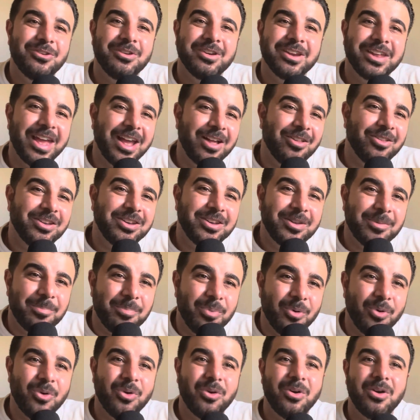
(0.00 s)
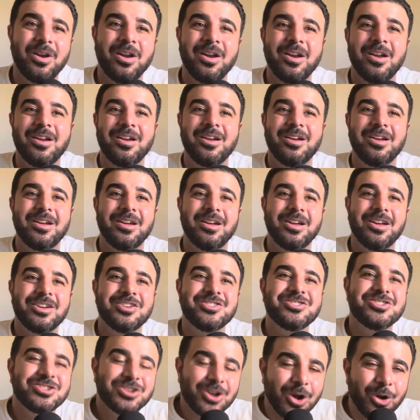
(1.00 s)
and Kalen DeBoer
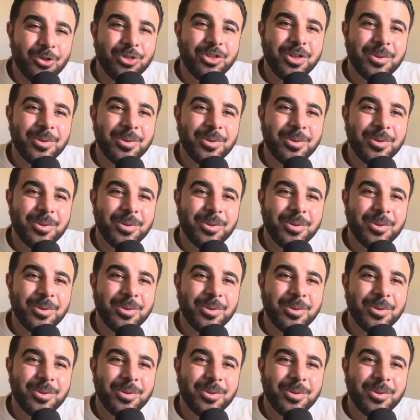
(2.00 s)
showed